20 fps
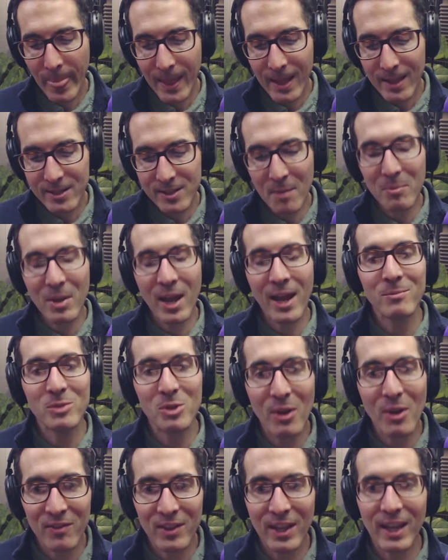sometimes
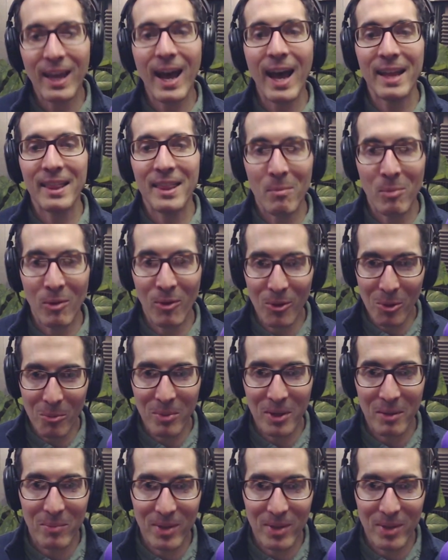you have to guide them a little bit